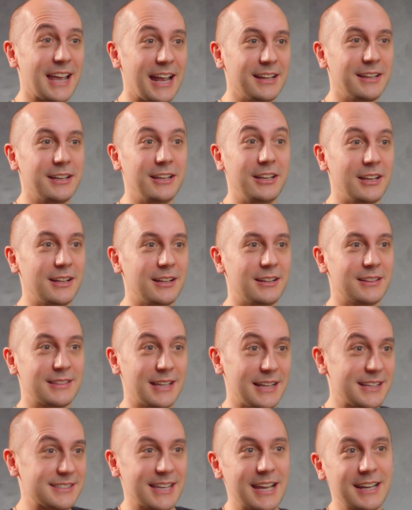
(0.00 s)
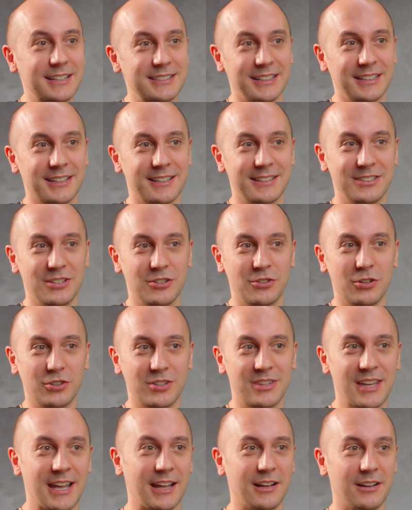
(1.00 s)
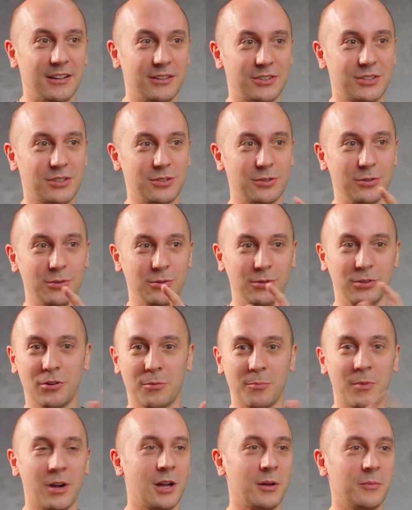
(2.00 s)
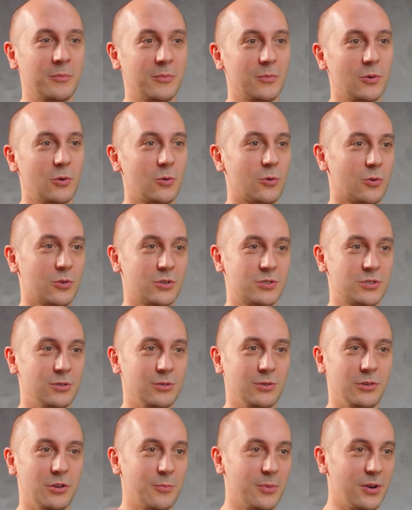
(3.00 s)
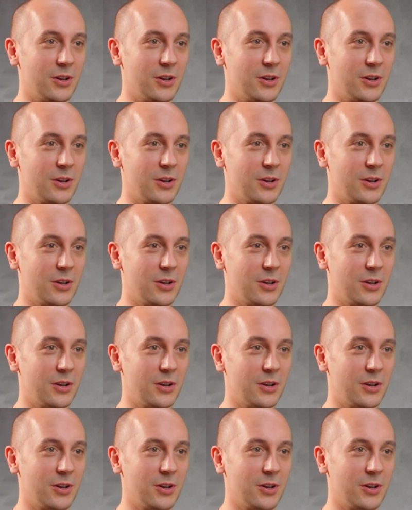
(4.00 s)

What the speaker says: acting, because you're not that to your mom or to your